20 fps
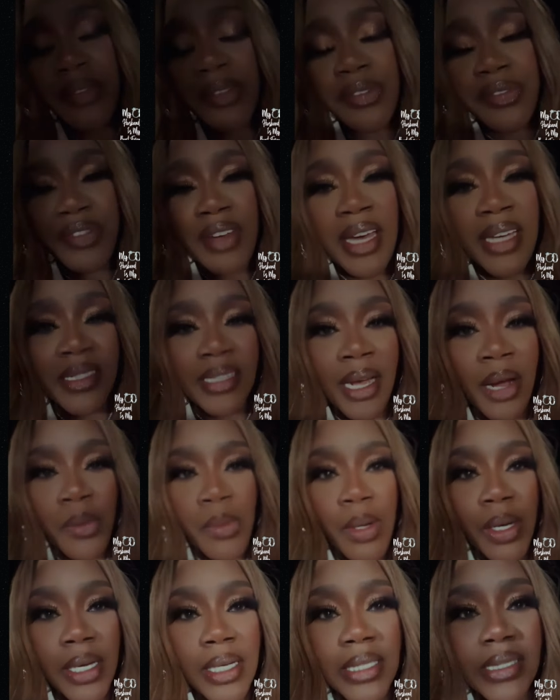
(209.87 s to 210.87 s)
of a fan I
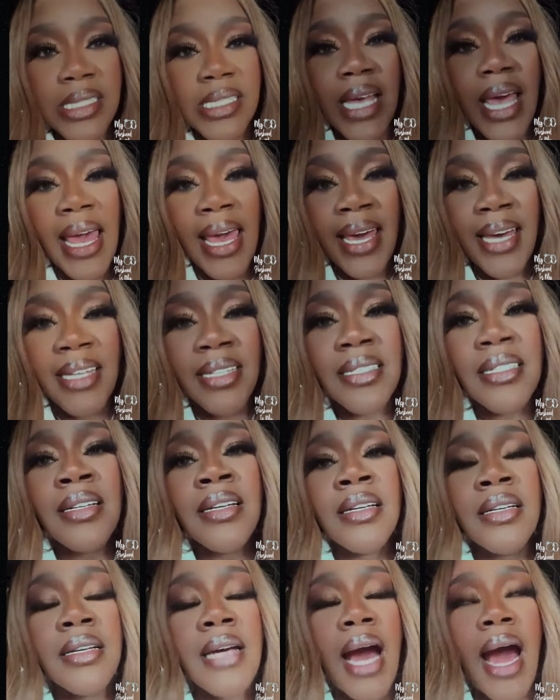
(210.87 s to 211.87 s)
was. And
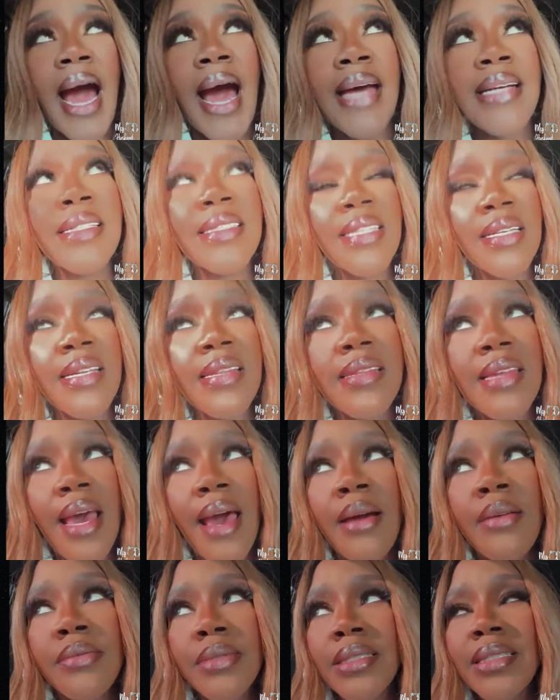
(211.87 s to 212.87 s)
I did
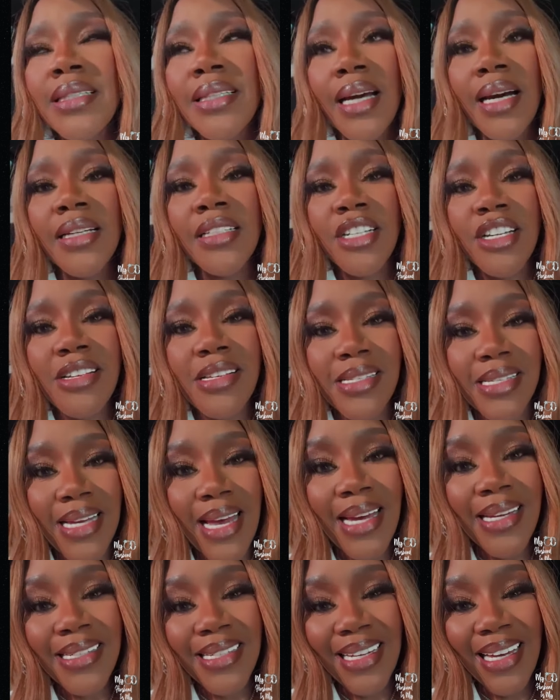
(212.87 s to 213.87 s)
that with the
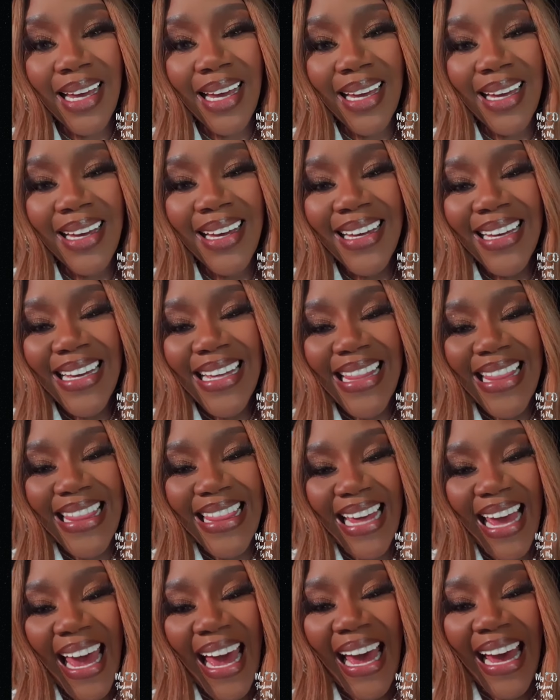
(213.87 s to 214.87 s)
understanding
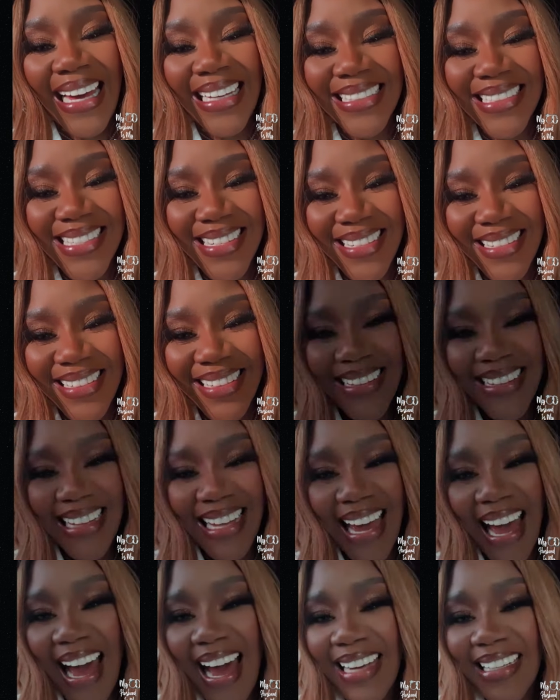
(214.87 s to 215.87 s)
that
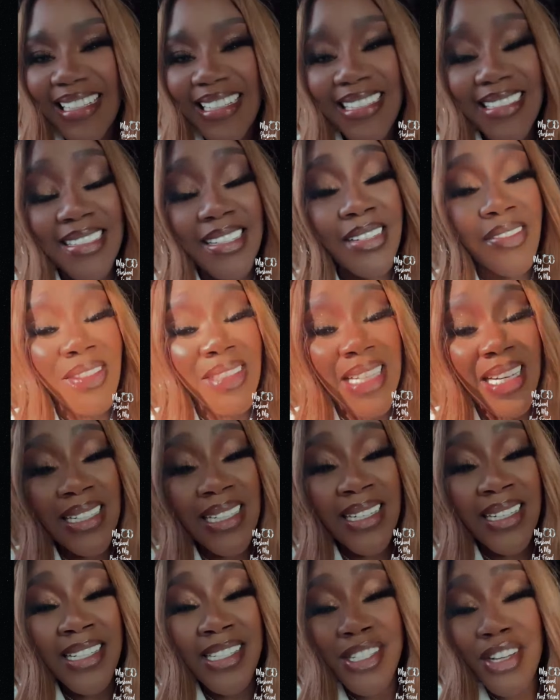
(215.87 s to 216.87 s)
I could have done
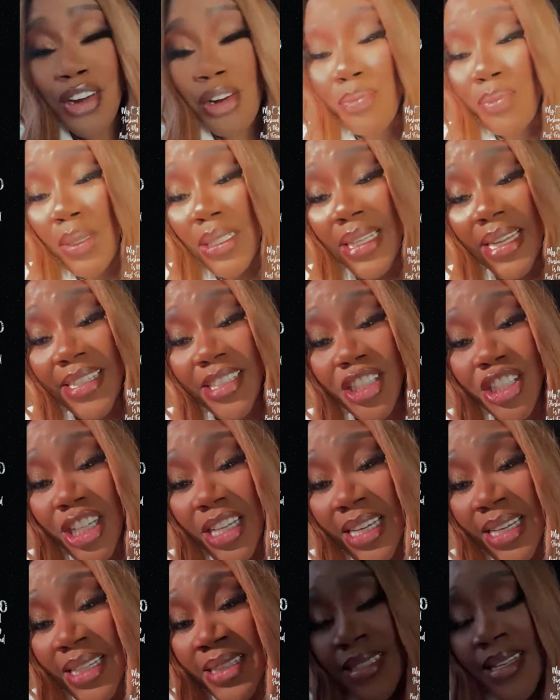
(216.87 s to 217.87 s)
an
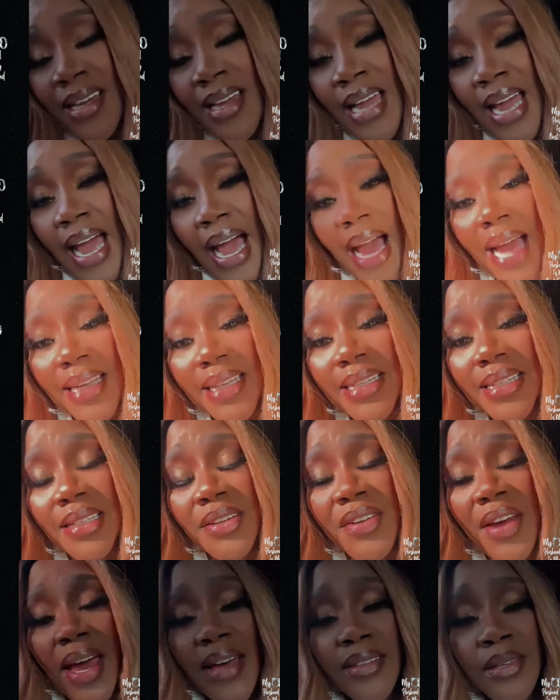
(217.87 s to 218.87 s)
interpolation, I could
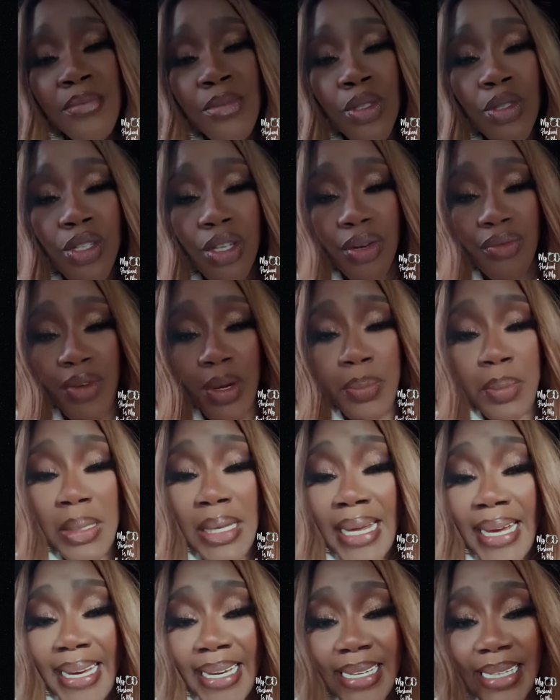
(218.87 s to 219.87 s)
have had the music
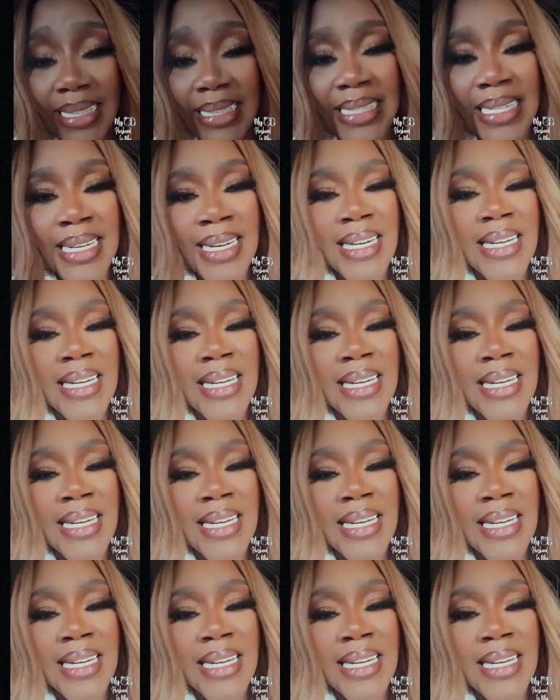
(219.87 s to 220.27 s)
replayed,